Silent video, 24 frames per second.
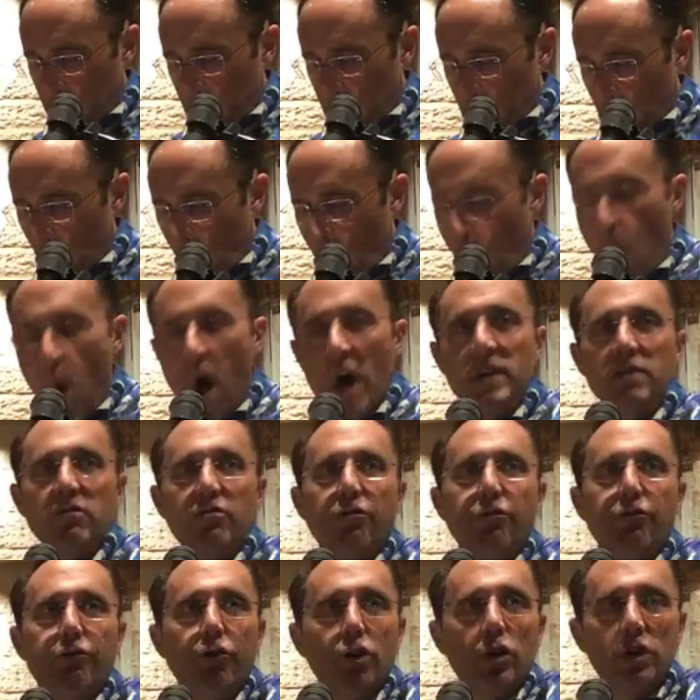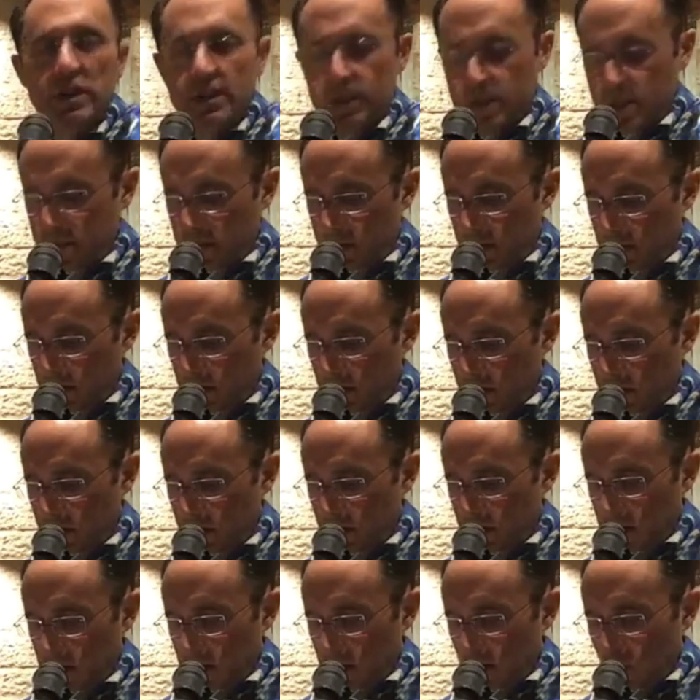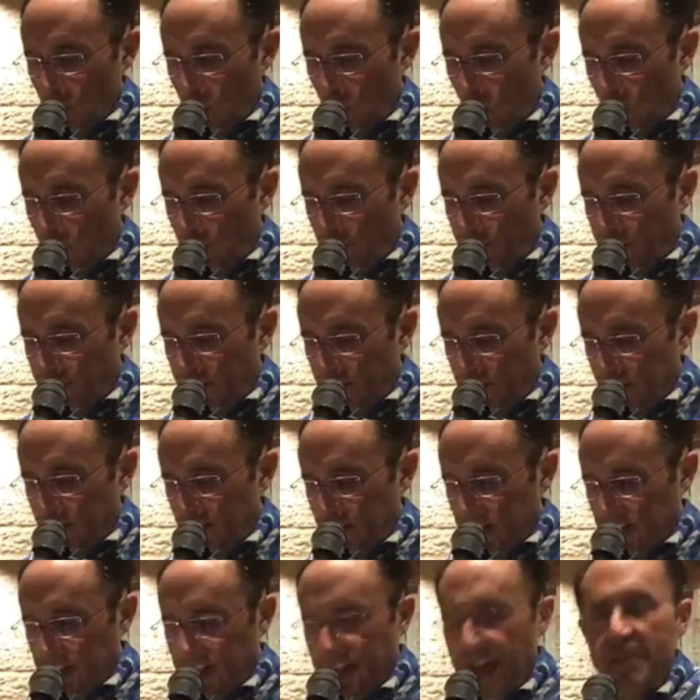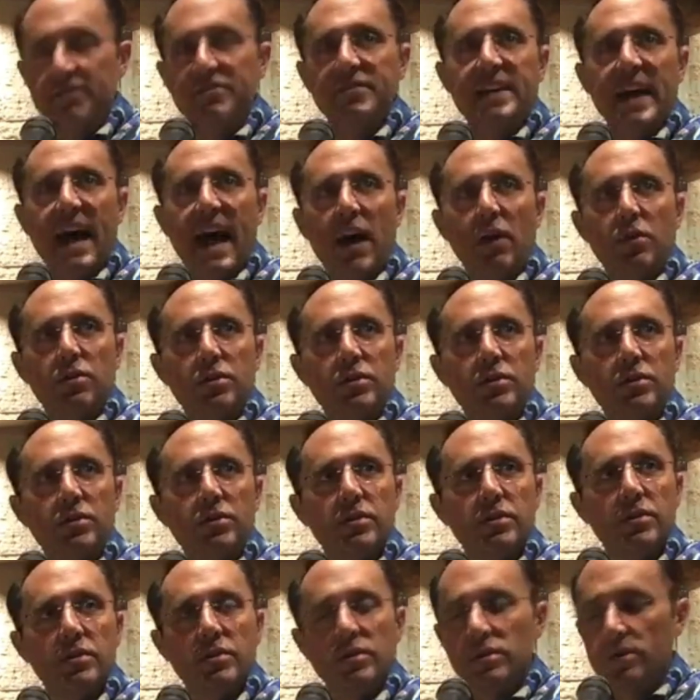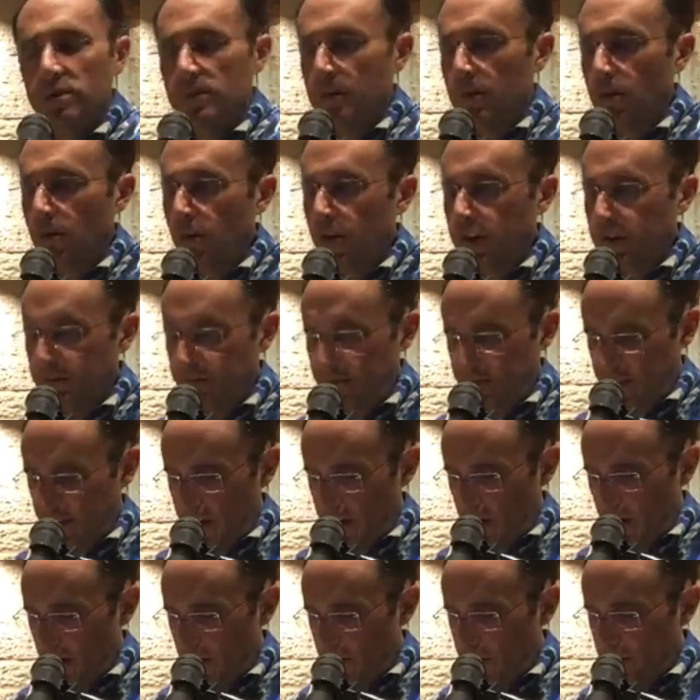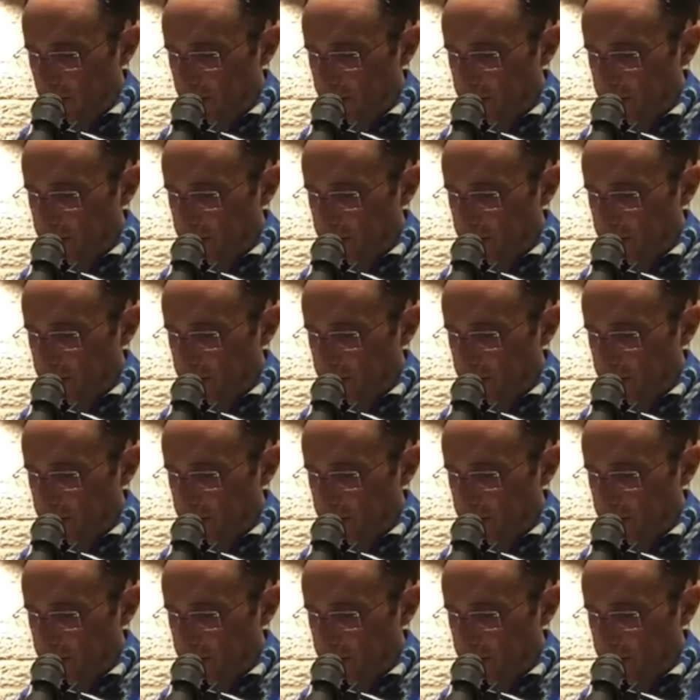One foot won't feel left out or inferior.